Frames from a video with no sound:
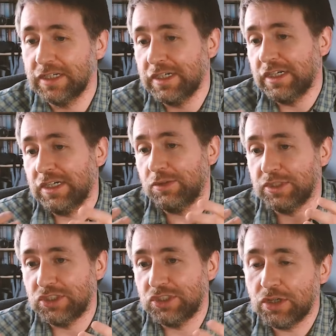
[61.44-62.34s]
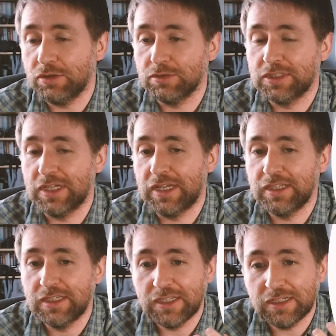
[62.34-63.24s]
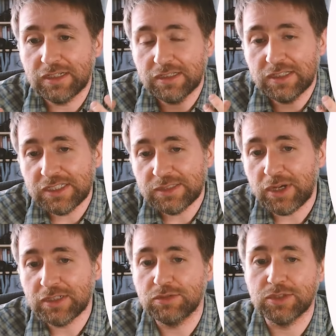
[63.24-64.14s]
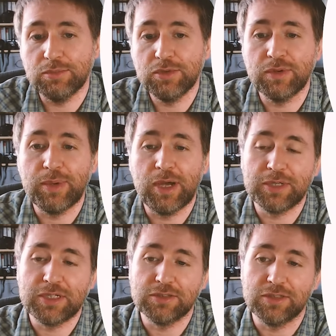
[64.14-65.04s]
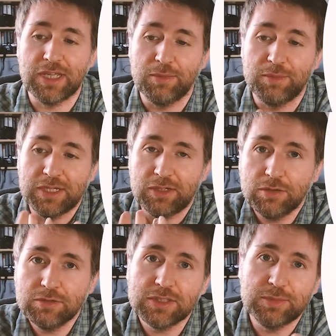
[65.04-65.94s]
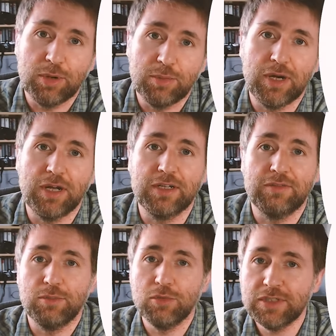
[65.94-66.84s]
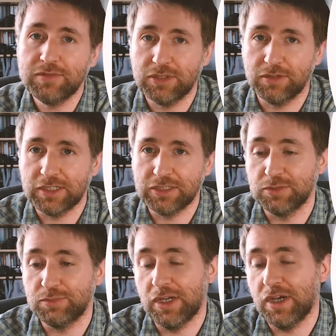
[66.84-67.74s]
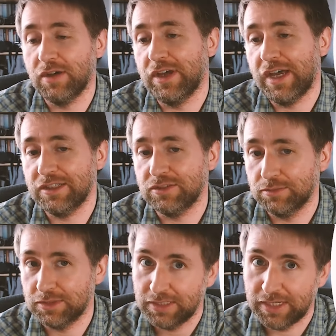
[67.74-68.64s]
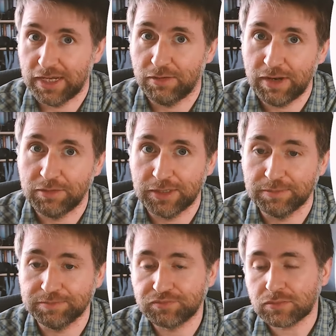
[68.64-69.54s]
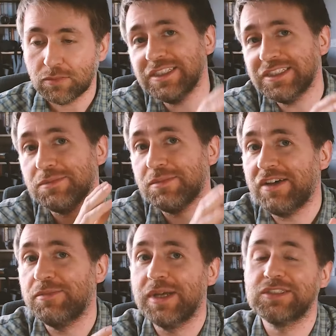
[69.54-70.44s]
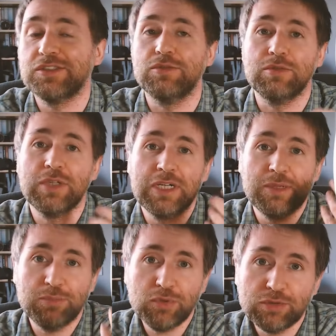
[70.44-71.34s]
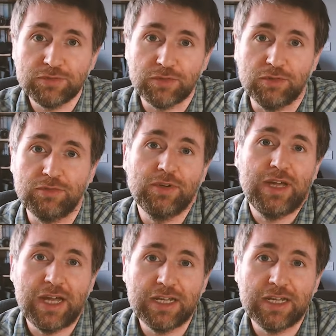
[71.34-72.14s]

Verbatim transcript: uh, which shows that they, these particles are moving about because they are being constantly bombarded from all different directions by other atoms in the air around it. So this is a mathematical proof of